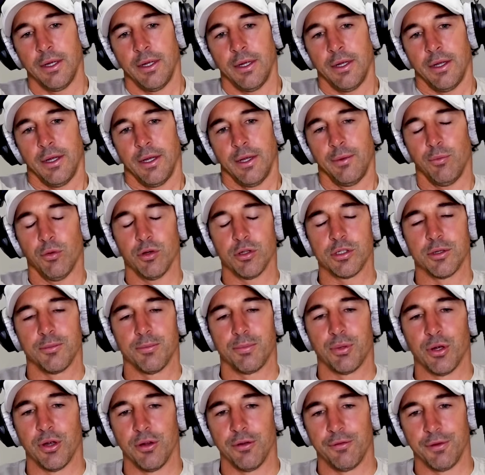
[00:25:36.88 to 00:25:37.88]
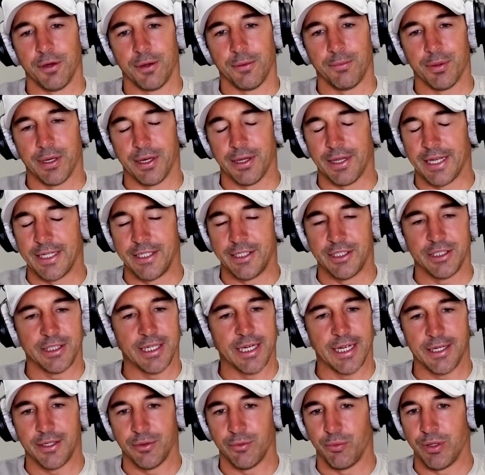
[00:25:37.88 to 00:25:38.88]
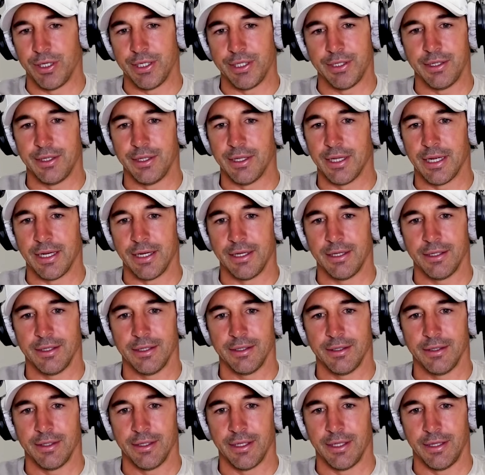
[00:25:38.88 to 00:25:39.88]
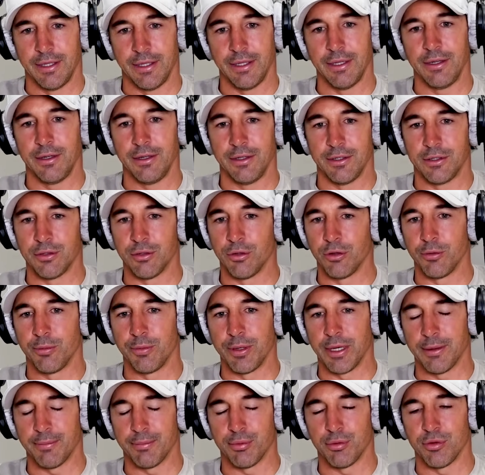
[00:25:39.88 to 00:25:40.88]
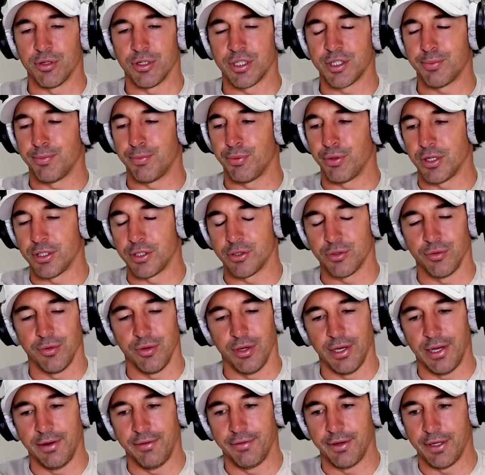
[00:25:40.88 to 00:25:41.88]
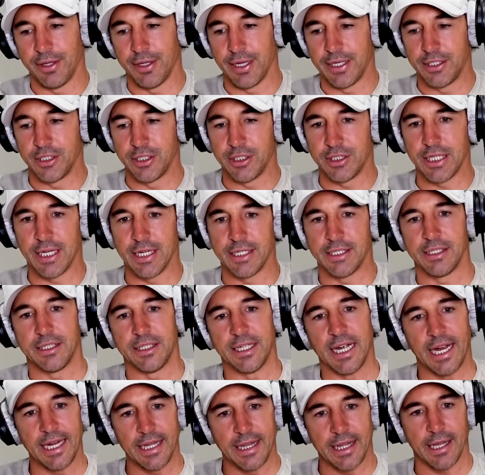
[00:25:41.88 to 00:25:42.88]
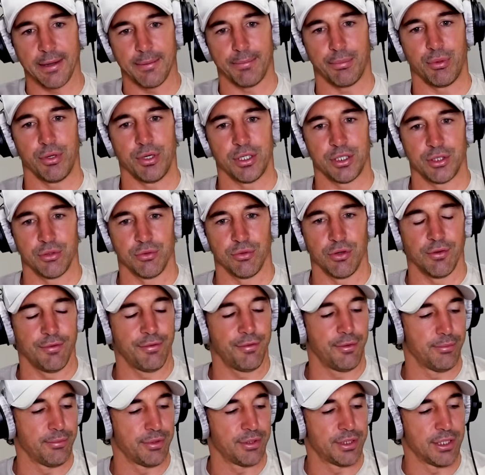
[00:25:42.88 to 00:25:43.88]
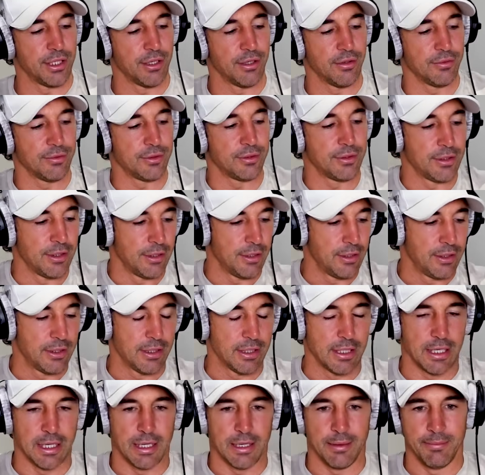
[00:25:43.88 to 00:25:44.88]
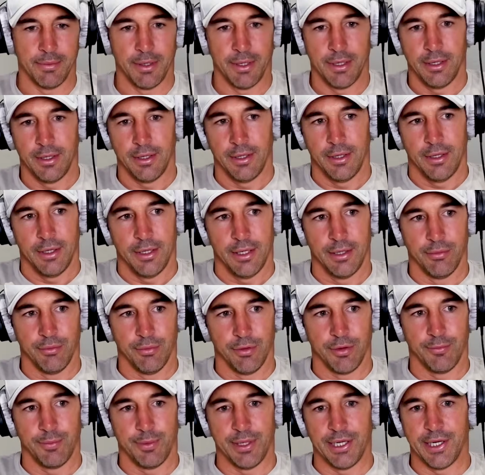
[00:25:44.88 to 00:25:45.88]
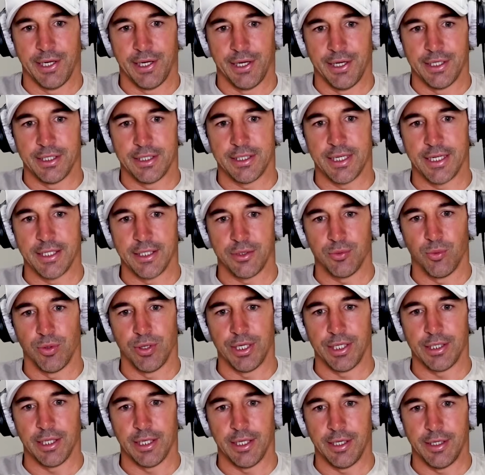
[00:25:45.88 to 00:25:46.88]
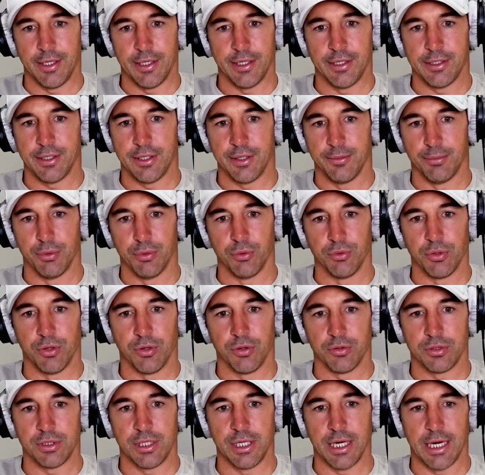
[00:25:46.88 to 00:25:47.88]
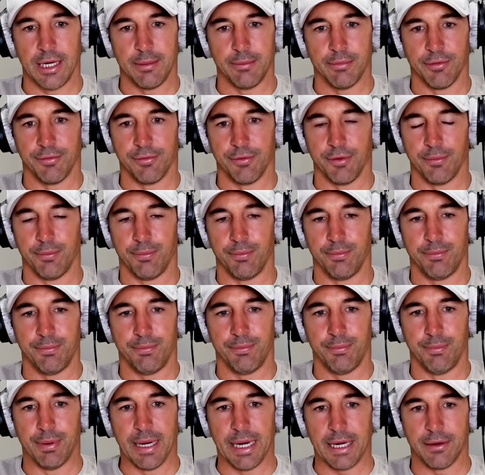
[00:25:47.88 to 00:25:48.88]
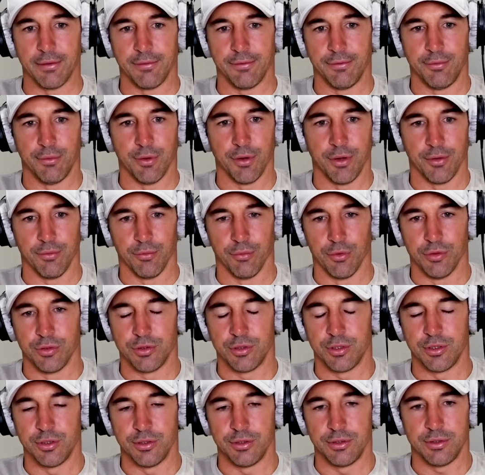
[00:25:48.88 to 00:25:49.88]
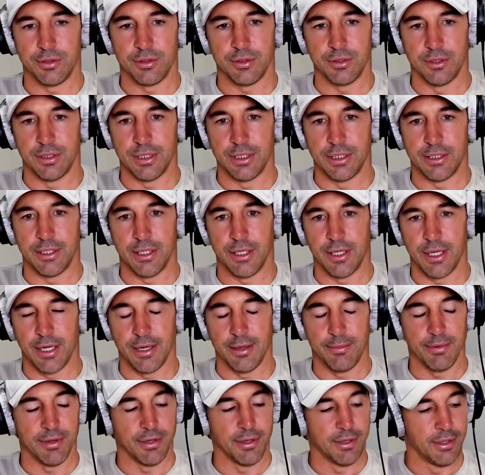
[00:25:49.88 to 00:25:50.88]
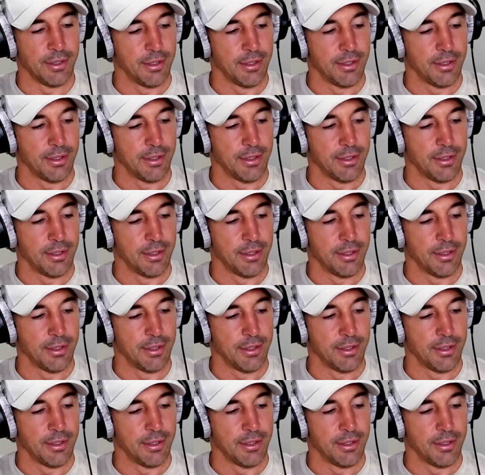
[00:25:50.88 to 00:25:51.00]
It wasn't perfect, but they just had to win, didn't they? You talk about pressure relieving. They just had to take that pressure off themselves. It would have been an intense week leading into the Bulldogs game off the back of what the Roosters did to them. And,